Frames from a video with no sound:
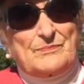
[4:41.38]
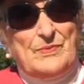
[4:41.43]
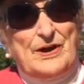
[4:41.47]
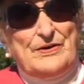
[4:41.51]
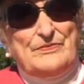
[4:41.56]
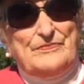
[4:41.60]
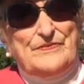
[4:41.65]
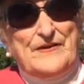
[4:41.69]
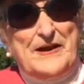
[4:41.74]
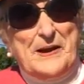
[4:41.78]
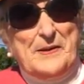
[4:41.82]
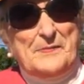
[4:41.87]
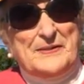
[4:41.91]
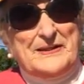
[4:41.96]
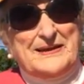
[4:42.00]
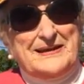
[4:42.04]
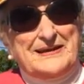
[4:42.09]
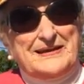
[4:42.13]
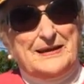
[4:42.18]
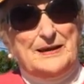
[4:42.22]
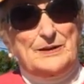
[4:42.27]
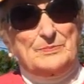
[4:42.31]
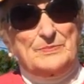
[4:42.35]
My who,
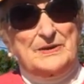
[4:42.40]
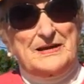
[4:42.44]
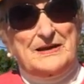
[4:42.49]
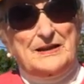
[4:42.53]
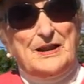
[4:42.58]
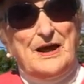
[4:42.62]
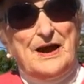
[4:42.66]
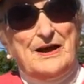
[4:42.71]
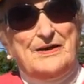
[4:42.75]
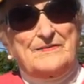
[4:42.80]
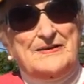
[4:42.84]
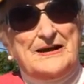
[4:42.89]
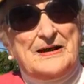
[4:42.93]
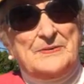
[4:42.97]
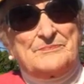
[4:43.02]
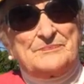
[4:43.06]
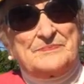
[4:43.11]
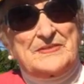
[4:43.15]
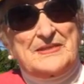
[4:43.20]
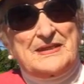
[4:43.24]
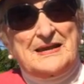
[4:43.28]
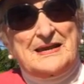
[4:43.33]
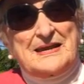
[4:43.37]
family. Who was your alive. favorite
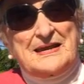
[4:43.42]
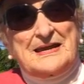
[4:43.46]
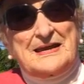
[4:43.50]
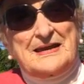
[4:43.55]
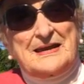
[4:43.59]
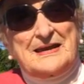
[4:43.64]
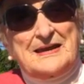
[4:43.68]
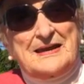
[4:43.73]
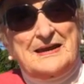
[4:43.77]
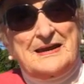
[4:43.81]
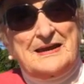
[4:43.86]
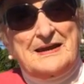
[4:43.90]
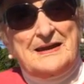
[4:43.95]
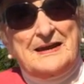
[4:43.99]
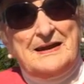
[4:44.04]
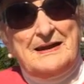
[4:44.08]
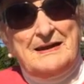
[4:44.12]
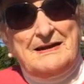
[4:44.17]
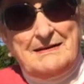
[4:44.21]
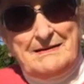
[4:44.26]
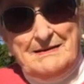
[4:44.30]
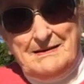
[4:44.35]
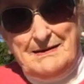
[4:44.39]
president?
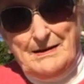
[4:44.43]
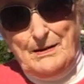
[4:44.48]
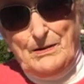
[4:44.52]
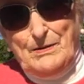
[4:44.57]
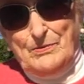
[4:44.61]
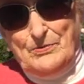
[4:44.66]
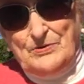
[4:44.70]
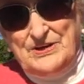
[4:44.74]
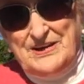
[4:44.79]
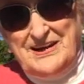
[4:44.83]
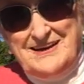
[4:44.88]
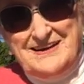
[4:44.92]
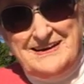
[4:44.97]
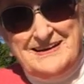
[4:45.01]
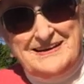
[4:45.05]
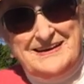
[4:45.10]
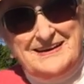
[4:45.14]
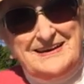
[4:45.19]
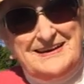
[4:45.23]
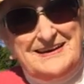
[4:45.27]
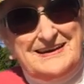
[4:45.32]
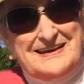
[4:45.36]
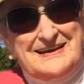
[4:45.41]
Oh,
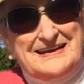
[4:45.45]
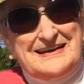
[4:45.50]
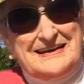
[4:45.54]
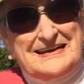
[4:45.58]
Kennedy.